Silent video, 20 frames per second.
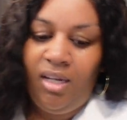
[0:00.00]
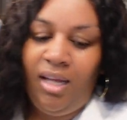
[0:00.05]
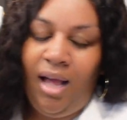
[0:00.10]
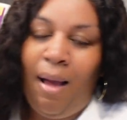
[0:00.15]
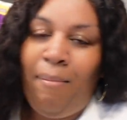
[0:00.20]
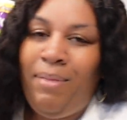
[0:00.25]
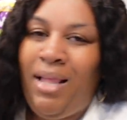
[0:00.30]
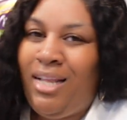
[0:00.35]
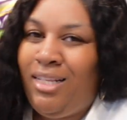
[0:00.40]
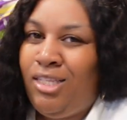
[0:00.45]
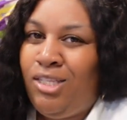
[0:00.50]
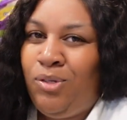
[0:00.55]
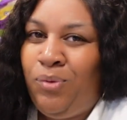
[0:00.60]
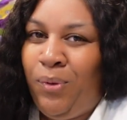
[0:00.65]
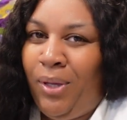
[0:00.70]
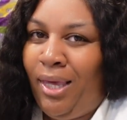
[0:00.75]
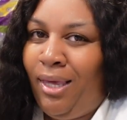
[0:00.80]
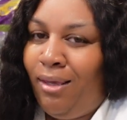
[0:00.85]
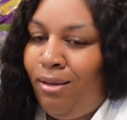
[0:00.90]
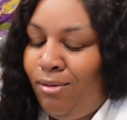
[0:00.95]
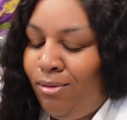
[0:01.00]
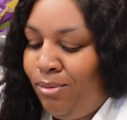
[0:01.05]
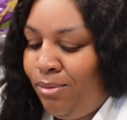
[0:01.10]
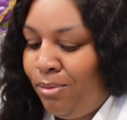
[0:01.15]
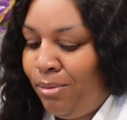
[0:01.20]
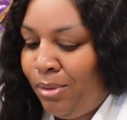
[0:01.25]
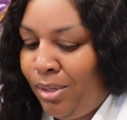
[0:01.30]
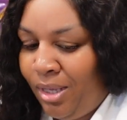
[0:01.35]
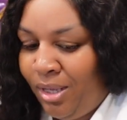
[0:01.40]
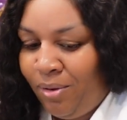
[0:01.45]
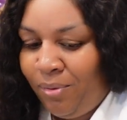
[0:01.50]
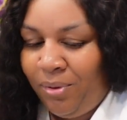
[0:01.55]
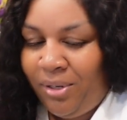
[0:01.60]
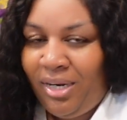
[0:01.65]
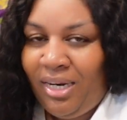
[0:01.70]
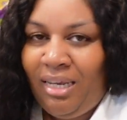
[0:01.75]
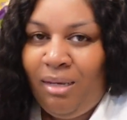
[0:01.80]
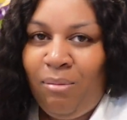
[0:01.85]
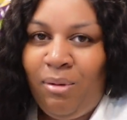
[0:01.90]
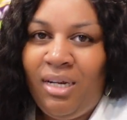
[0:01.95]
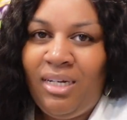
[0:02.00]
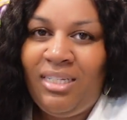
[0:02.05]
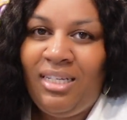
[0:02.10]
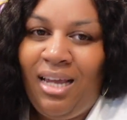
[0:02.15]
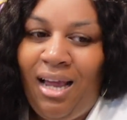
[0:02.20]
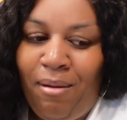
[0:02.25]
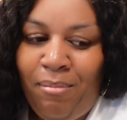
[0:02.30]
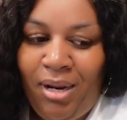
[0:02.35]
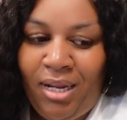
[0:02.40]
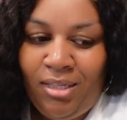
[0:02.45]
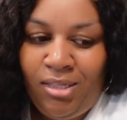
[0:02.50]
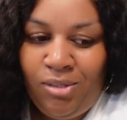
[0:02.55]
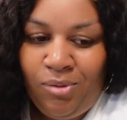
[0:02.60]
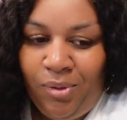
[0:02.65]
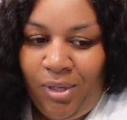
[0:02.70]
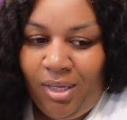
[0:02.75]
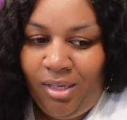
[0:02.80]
I'm not too ill. What Nicki Minaj said, I'm not too